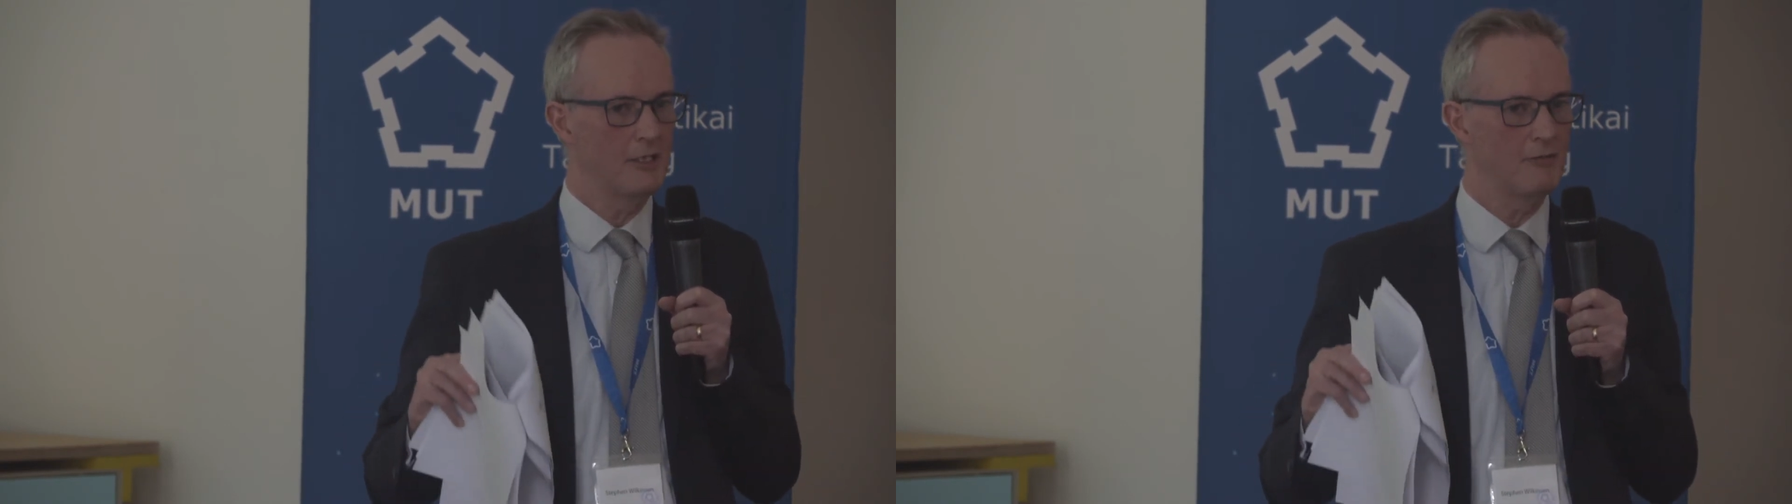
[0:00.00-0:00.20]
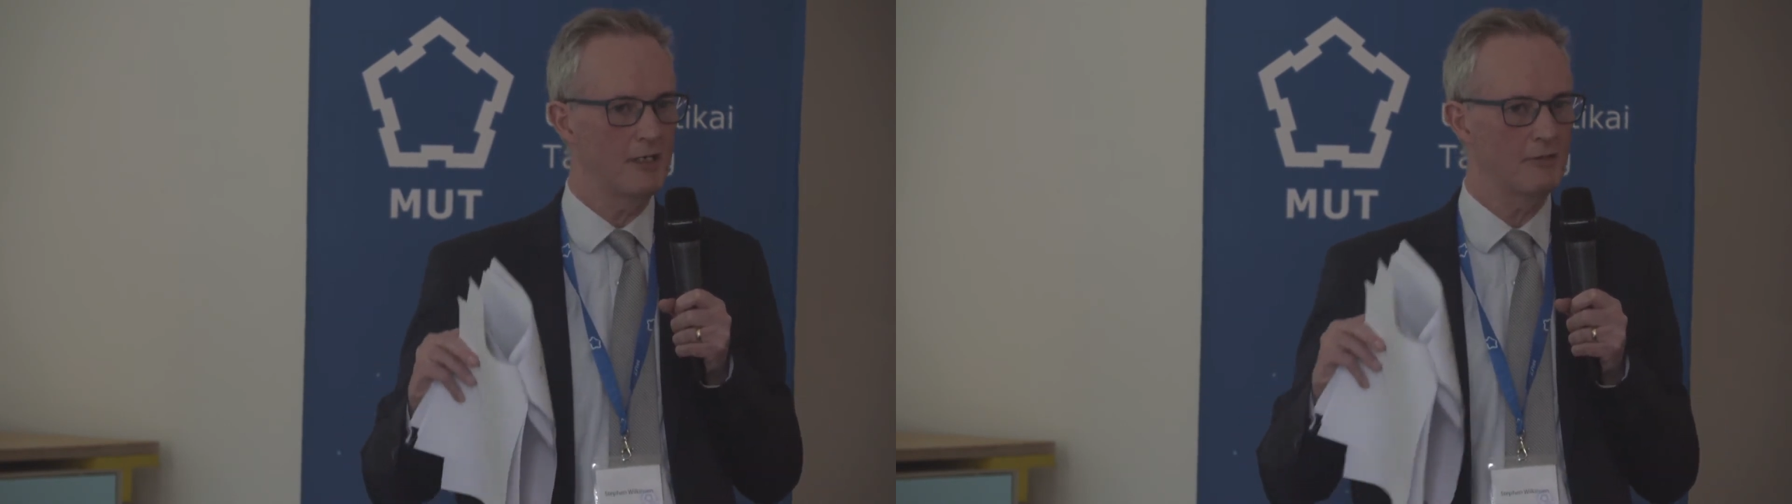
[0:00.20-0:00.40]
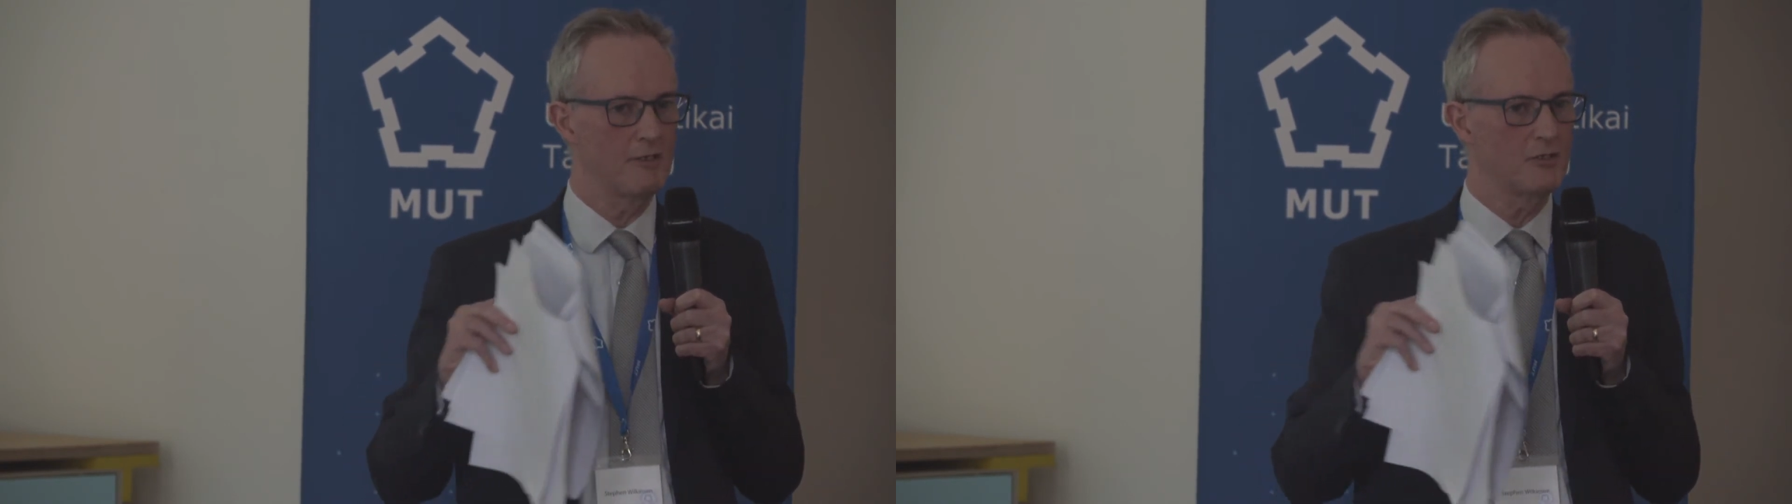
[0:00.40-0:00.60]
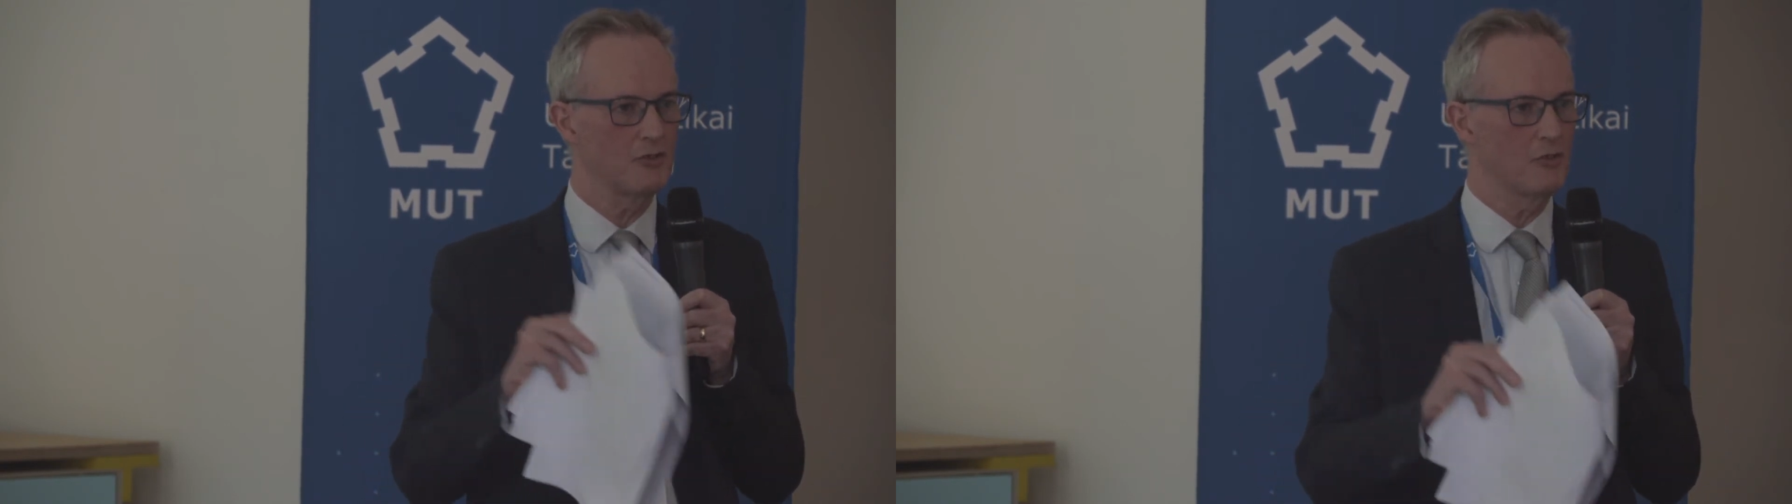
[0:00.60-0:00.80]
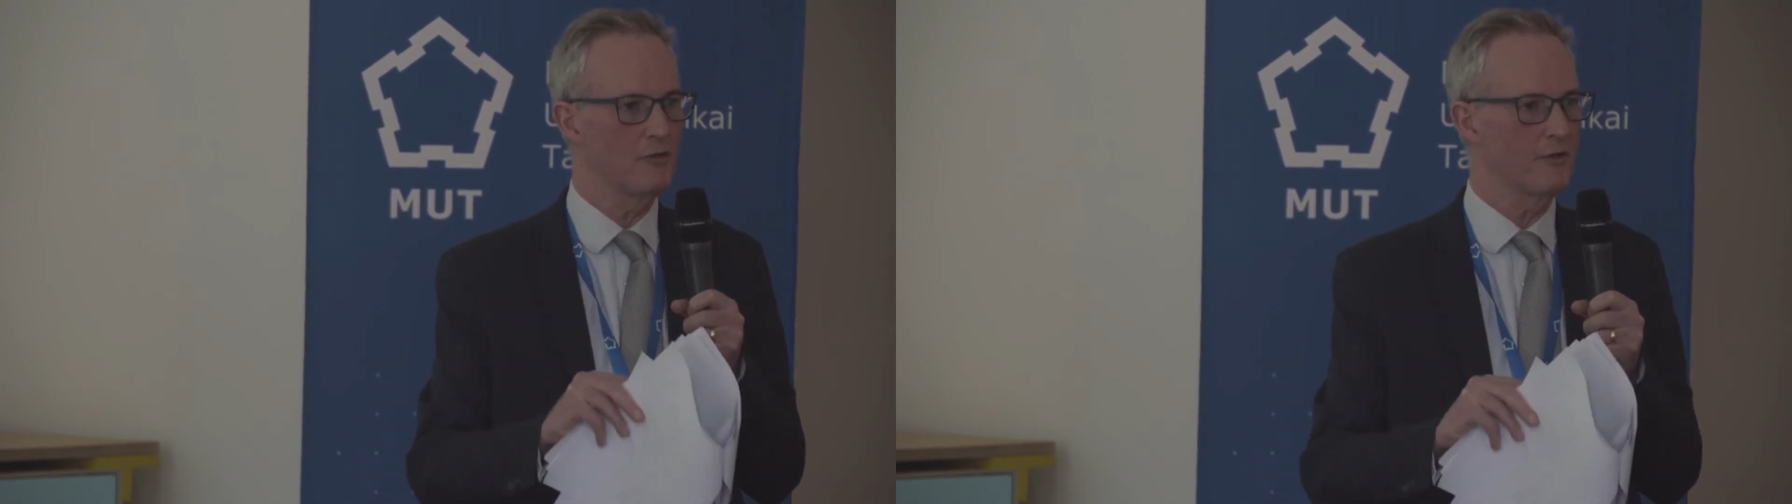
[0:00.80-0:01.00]
and try to
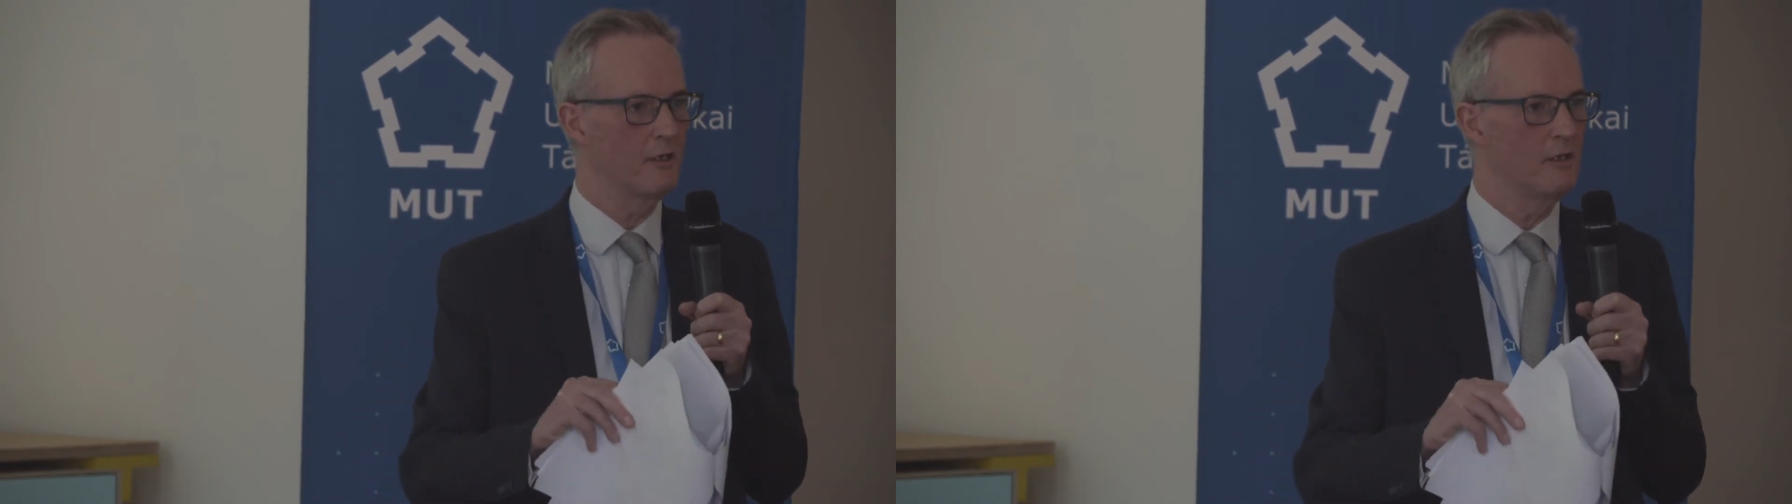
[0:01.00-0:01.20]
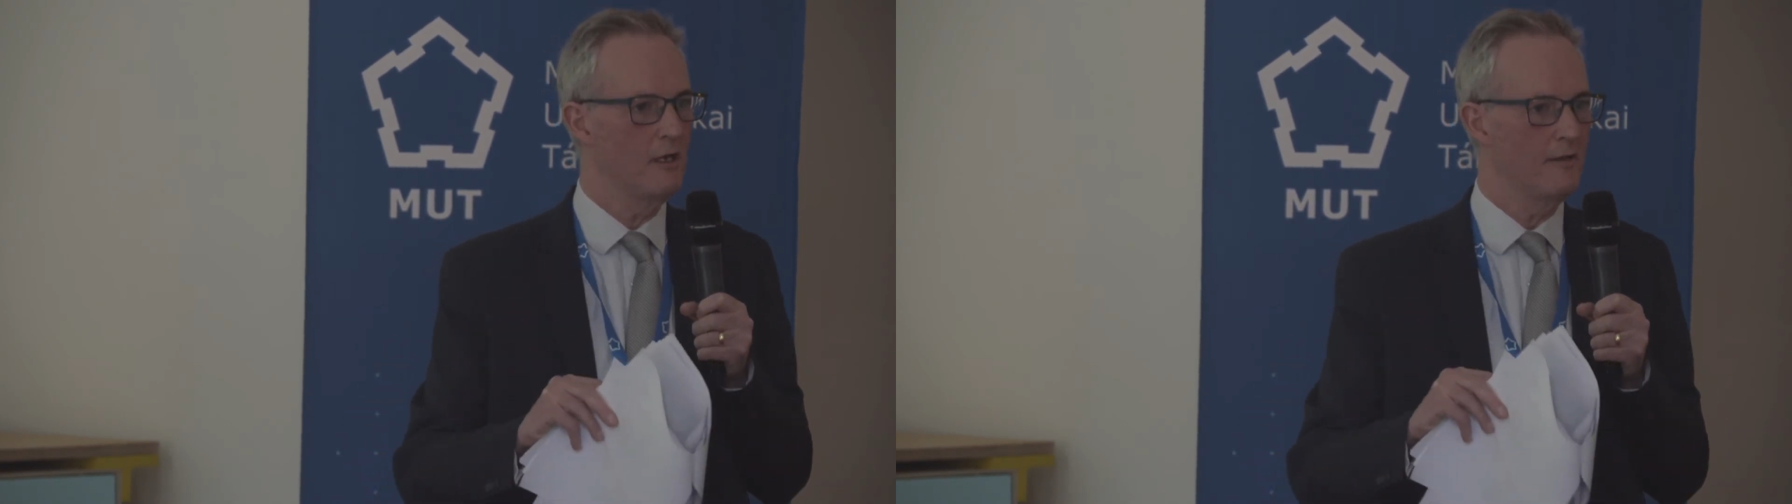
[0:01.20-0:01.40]
ensure that